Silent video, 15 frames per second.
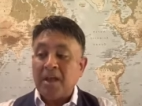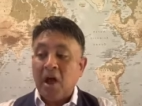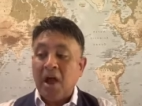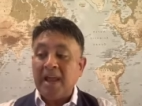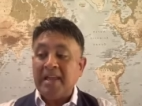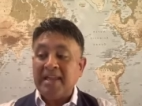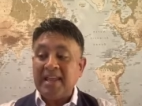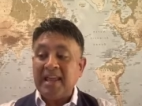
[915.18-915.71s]
an
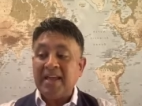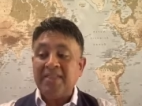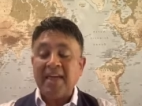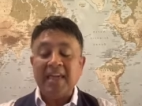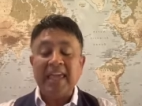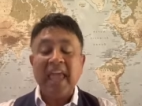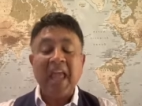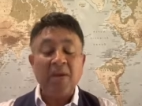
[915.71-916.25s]
idea
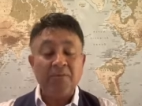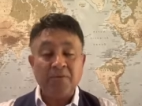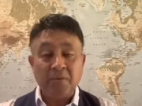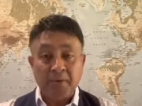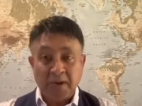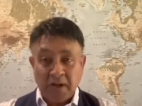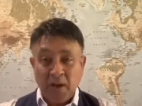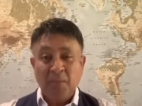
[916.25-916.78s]
that came from
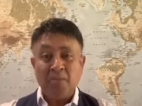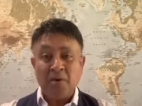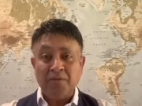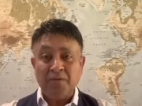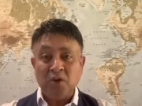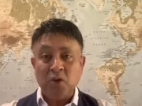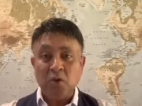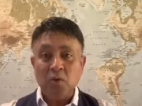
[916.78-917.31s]
a number
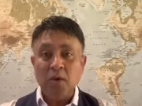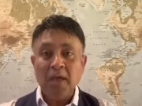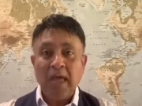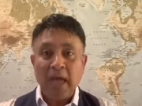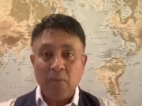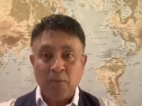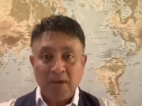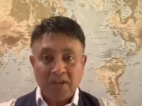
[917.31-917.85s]
of you
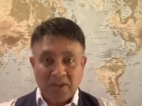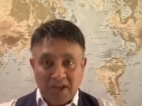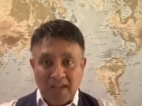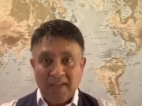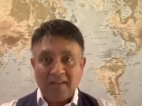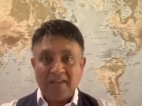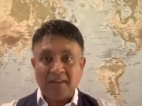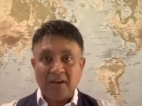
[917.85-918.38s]
and we
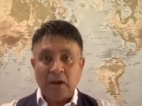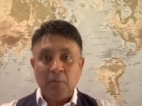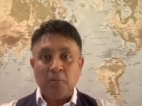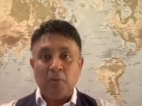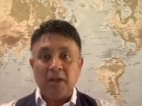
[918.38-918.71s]
chased it up.